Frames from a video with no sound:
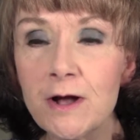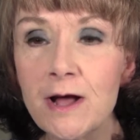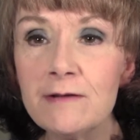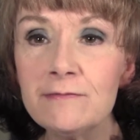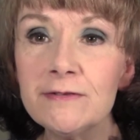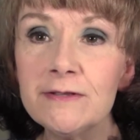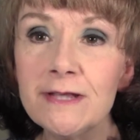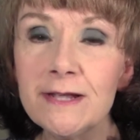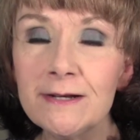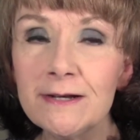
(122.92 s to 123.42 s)

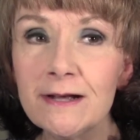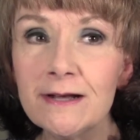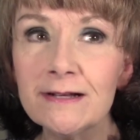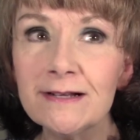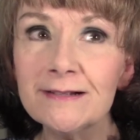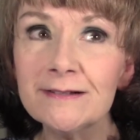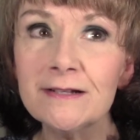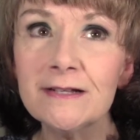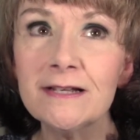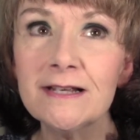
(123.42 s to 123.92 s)
off. And
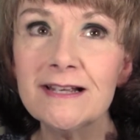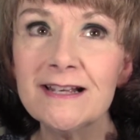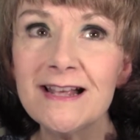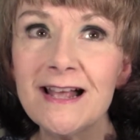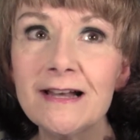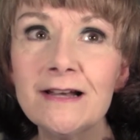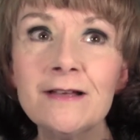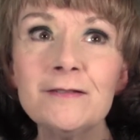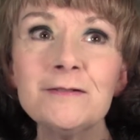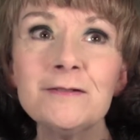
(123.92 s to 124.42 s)
then
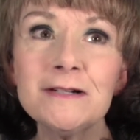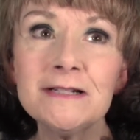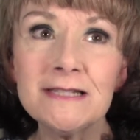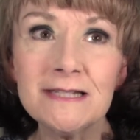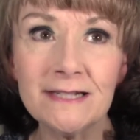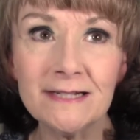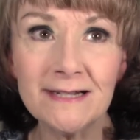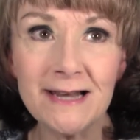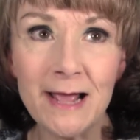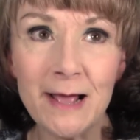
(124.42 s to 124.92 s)
another
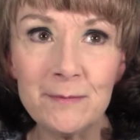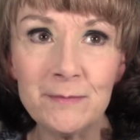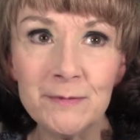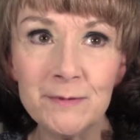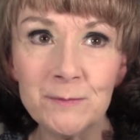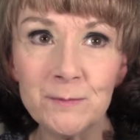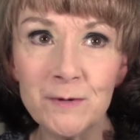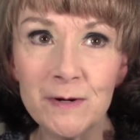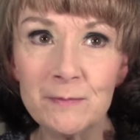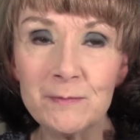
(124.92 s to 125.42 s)
incident
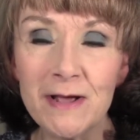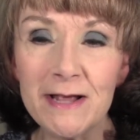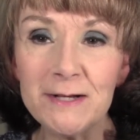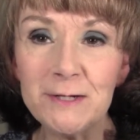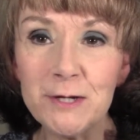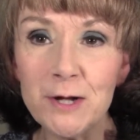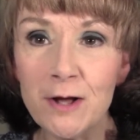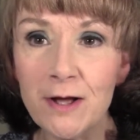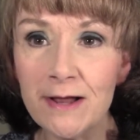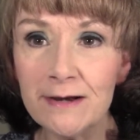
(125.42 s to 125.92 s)
happened where my
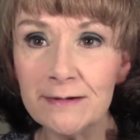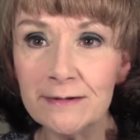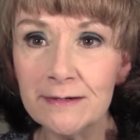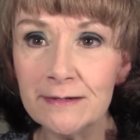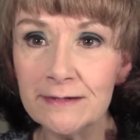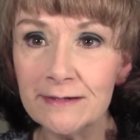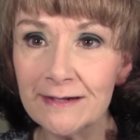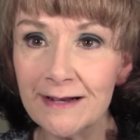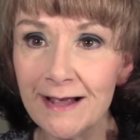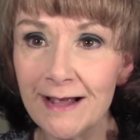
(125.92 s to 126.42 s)
daughter,